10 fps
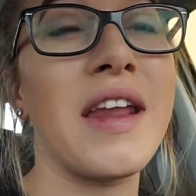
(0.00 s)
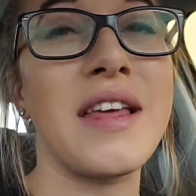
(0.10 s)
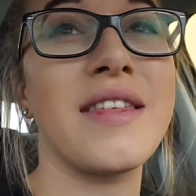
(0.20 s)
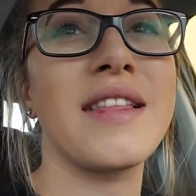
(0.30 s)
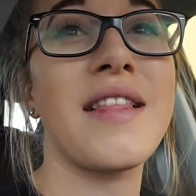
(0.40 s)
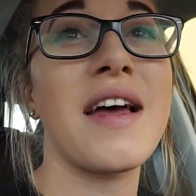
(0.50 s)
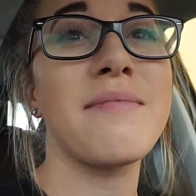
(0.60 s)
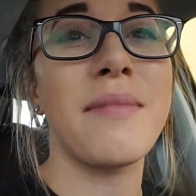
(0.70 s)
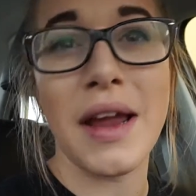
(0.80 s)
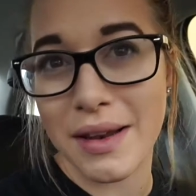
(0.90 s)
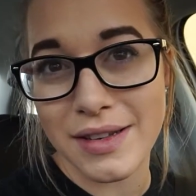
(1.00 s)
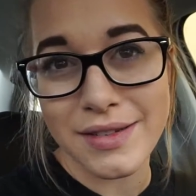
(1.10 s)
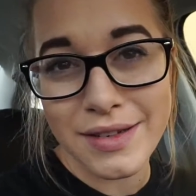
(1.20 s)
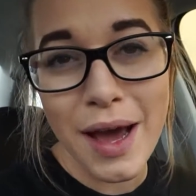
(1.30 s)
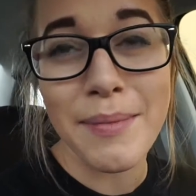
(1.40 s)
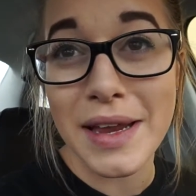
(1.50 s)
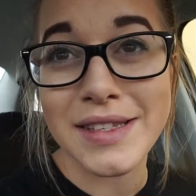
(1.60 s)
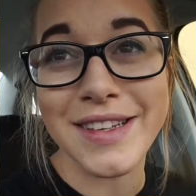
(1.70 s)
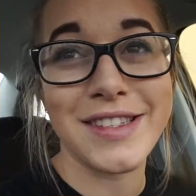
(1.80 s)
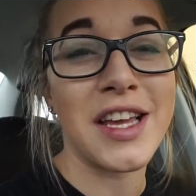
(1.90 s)
anything that might not make
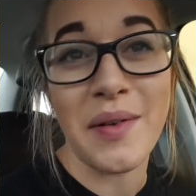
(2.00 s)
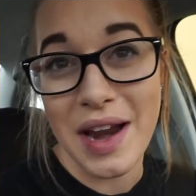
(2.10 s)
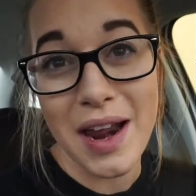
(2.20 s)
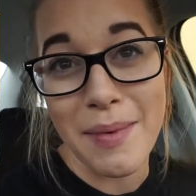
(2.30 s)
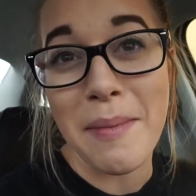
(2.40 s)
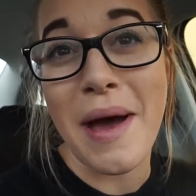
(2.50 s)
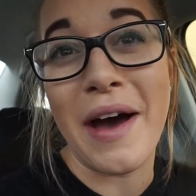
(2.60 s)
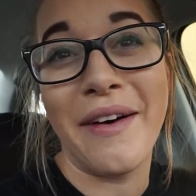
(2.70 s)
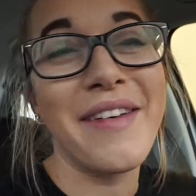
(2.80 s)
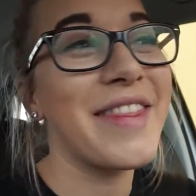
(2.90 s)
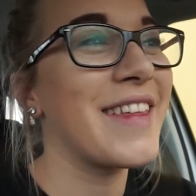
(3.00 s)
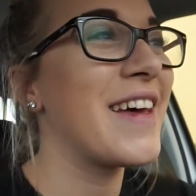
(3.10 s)
sense coming out of my mouth.